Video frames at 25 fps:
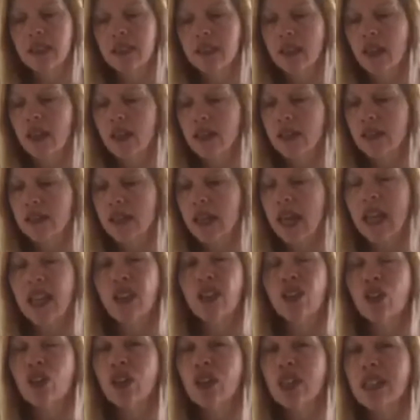It does.
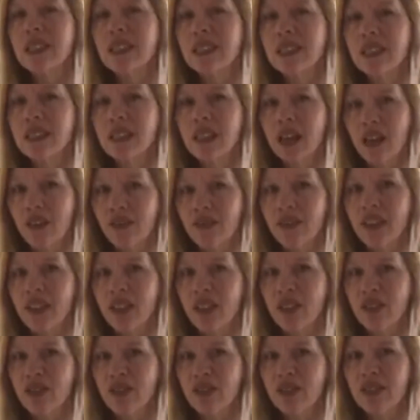And learning to love
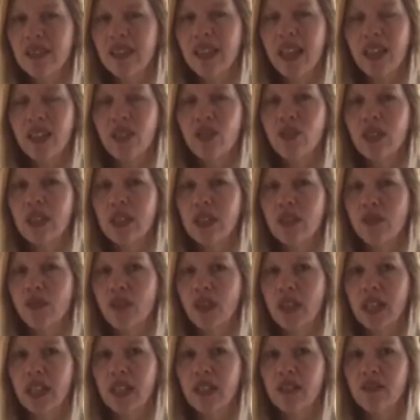those that you need to
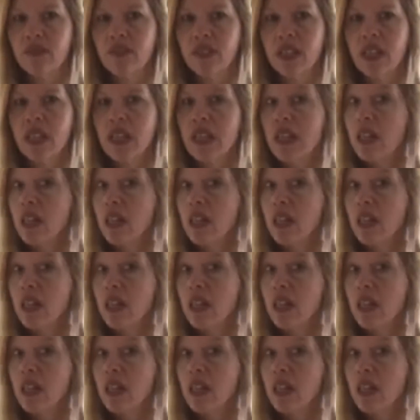forgive.